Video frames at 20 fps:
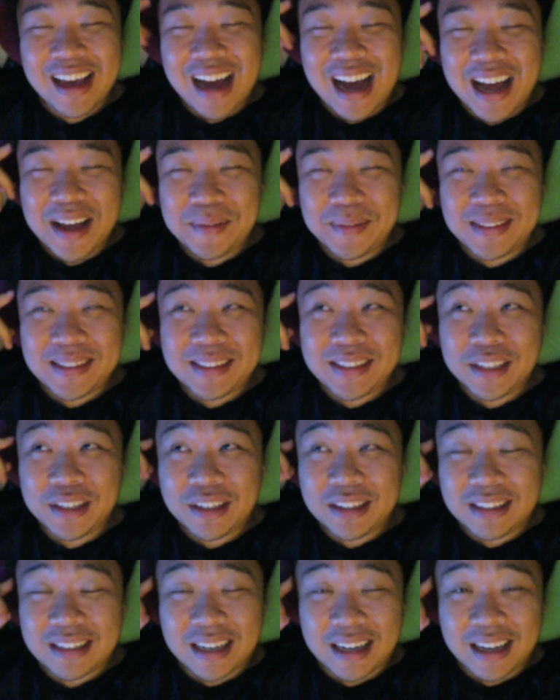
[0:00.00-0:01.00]
I'm
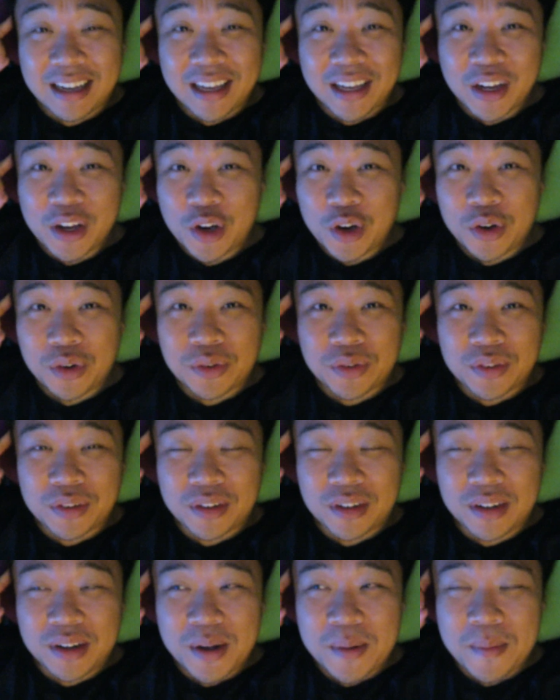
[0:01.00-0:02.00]
still dying
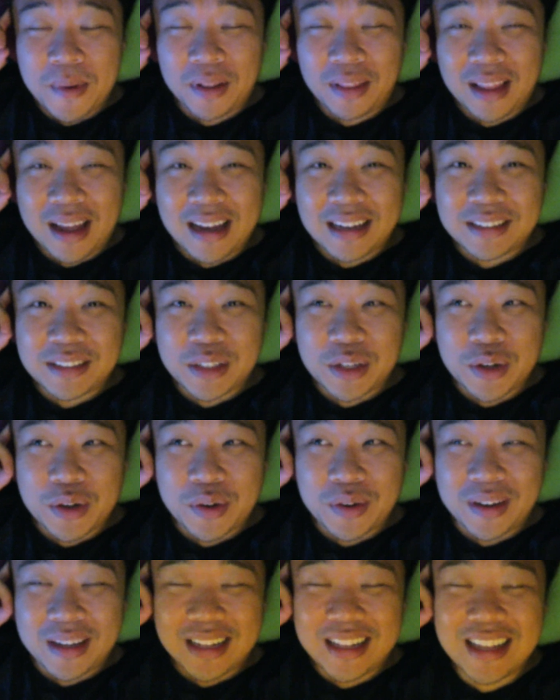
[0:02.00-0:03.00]
over um,
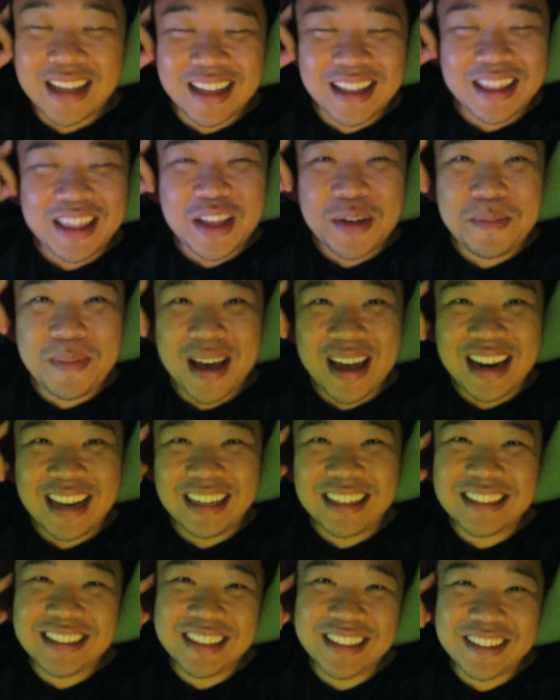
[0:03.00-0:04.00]
Elizo in the
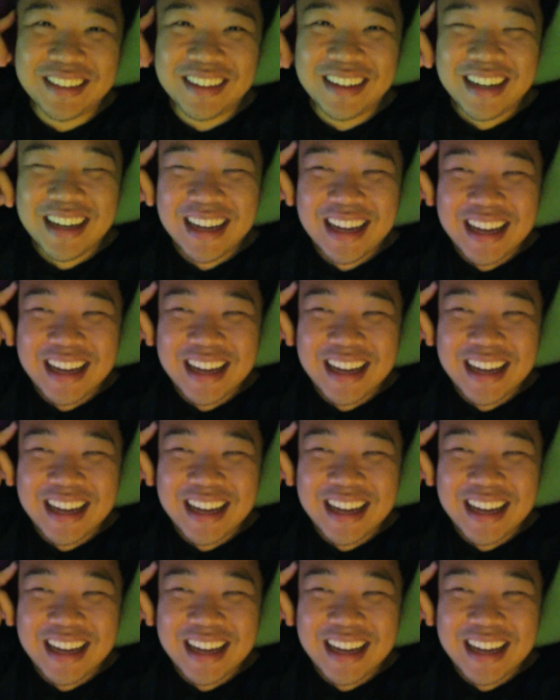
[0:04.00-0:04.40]
petting zoo.